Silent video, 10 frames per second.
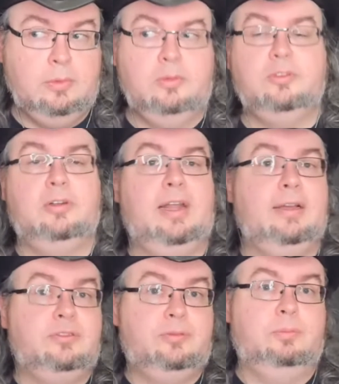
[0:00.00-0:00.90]
so
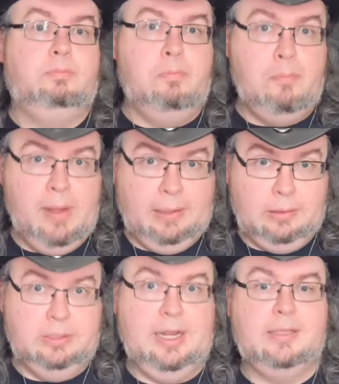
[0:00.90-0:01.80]
let's
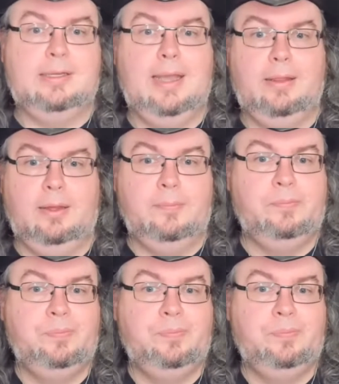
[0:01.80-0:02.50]
build it together.